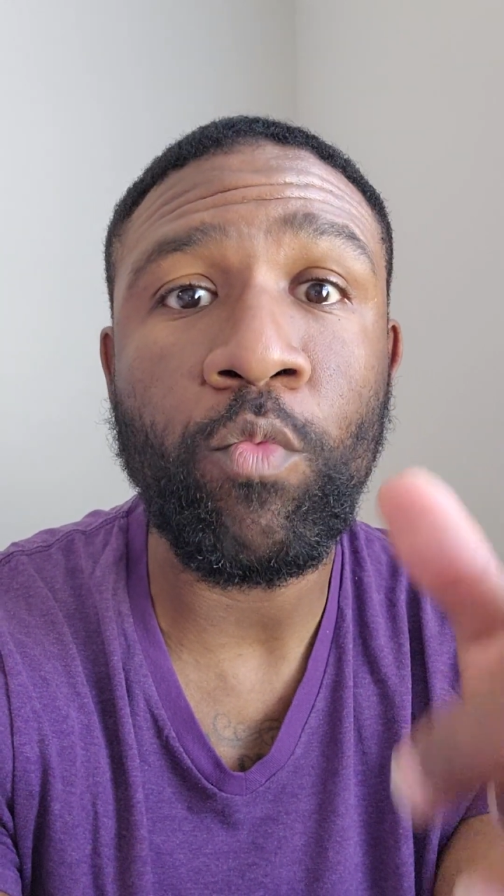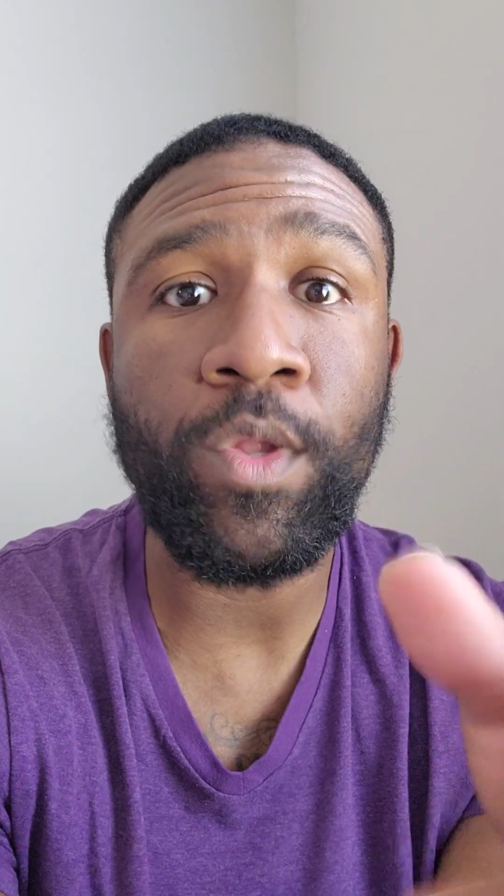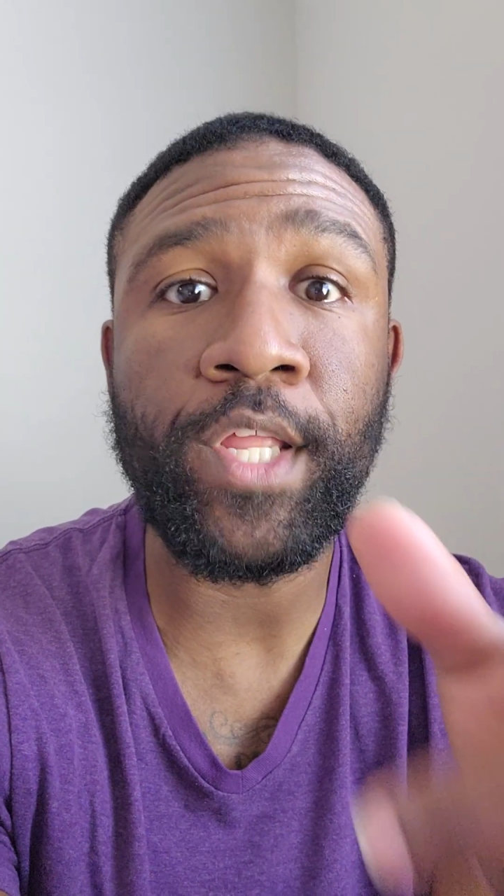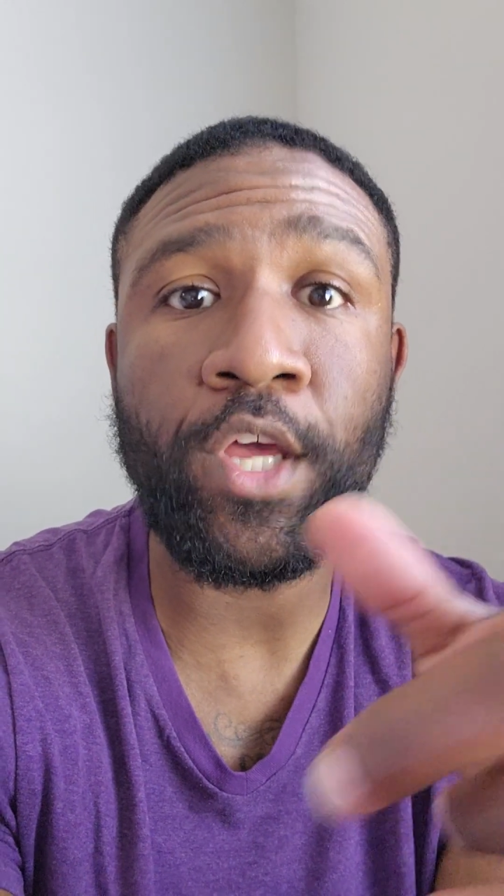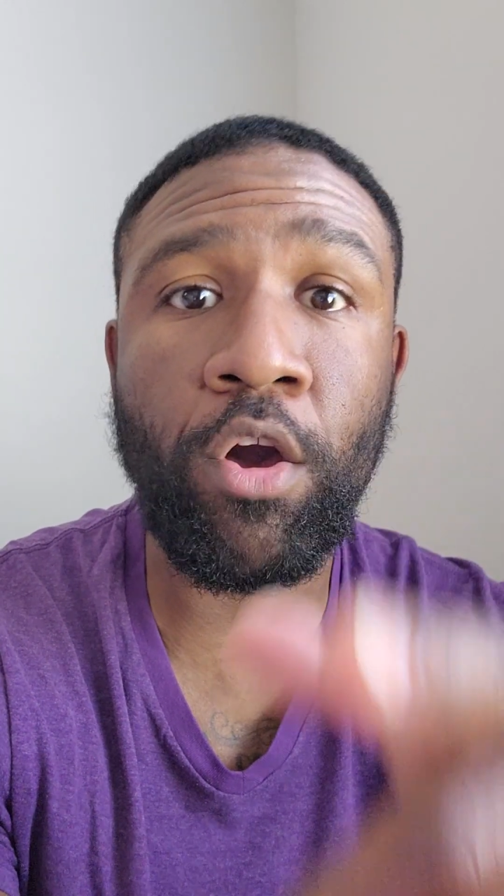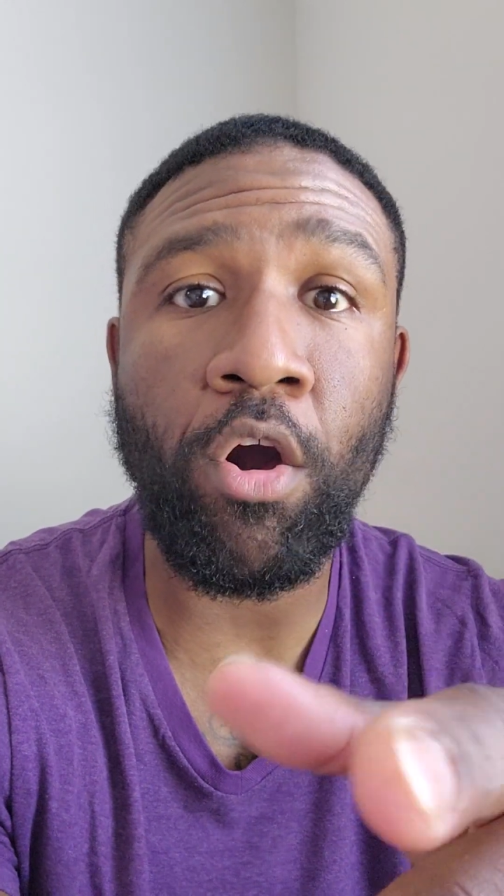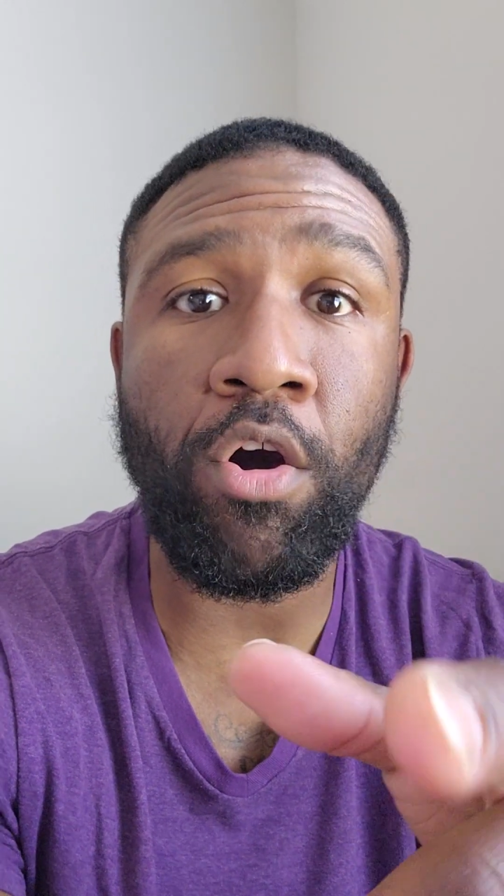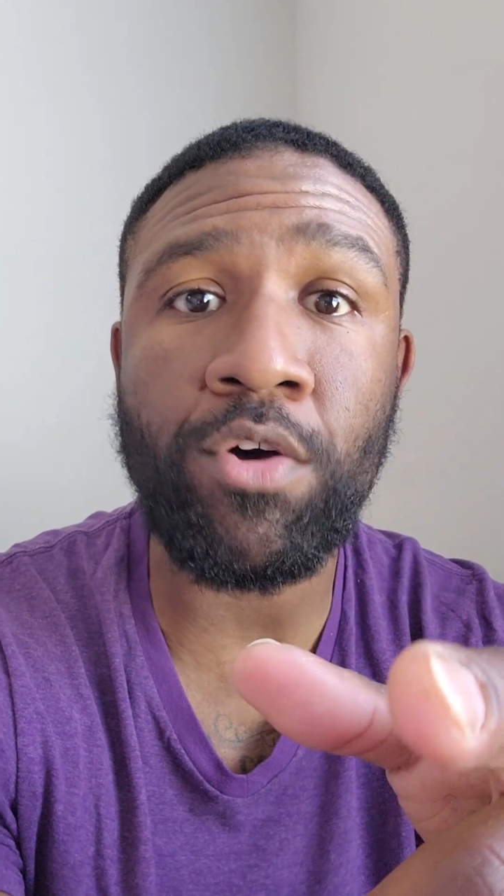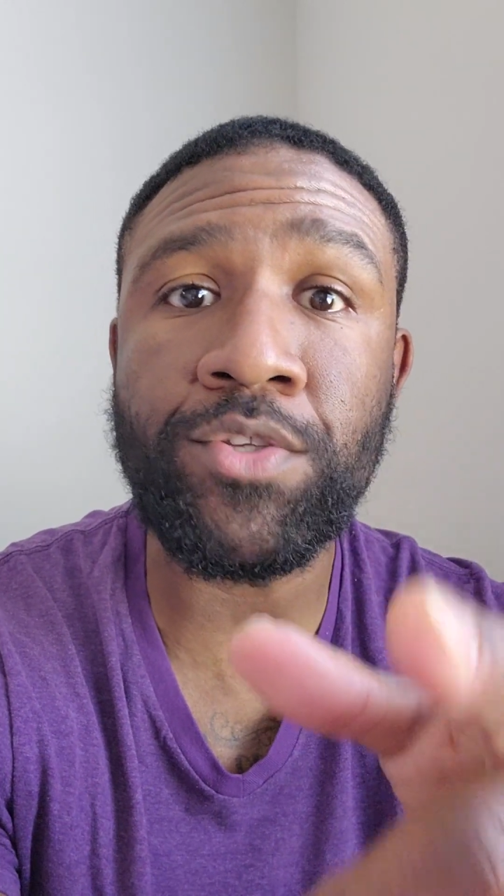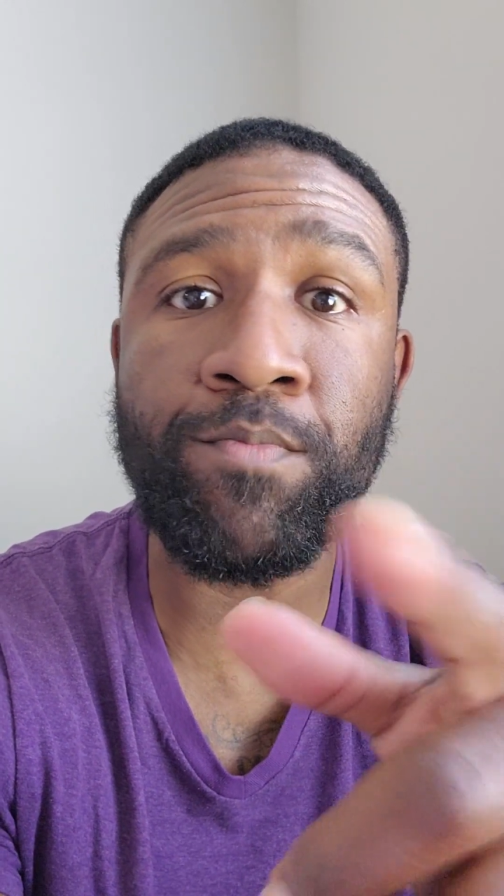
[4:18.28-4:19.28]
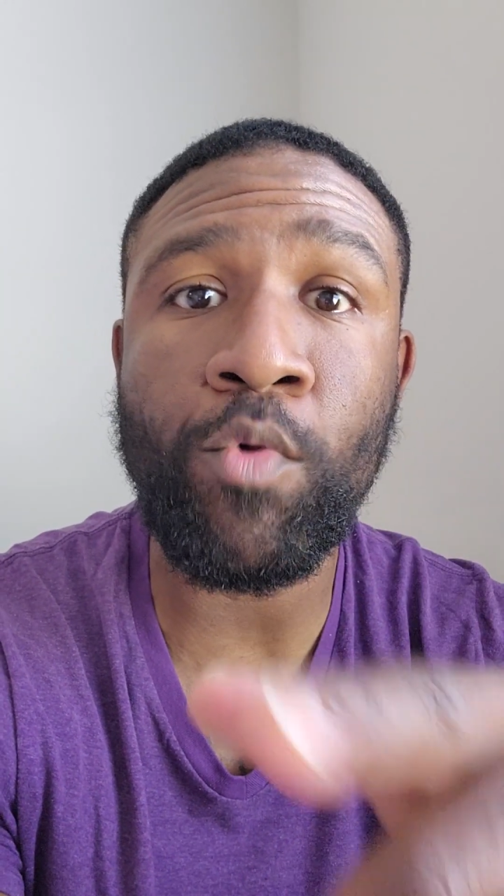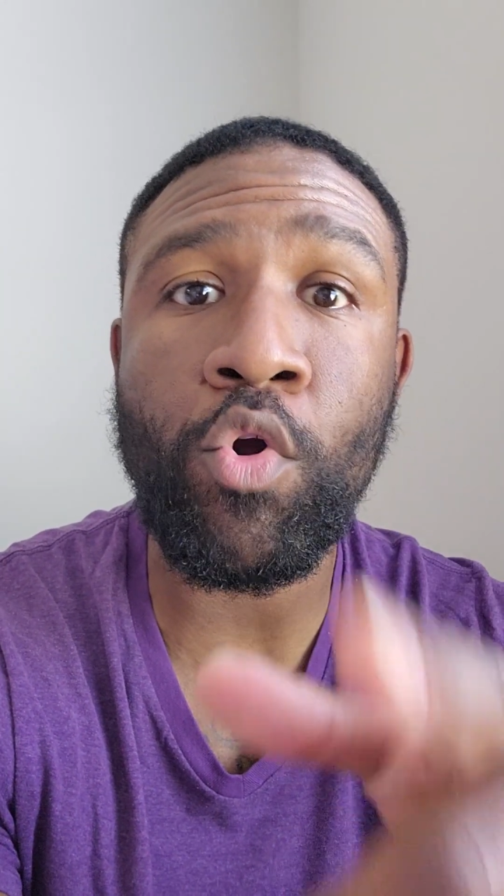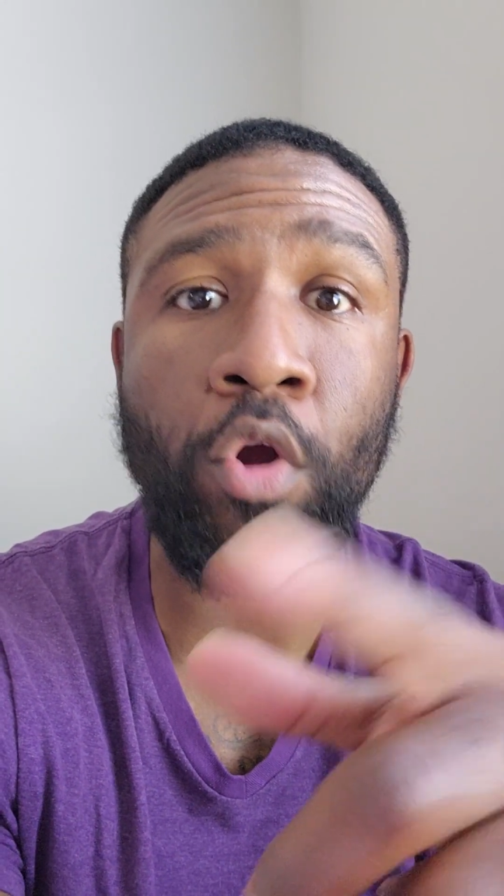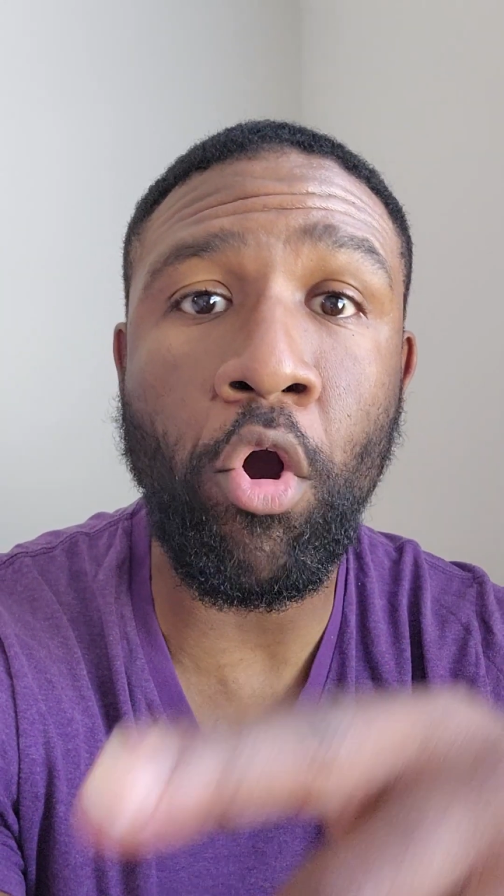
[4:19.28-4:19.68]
will it cause more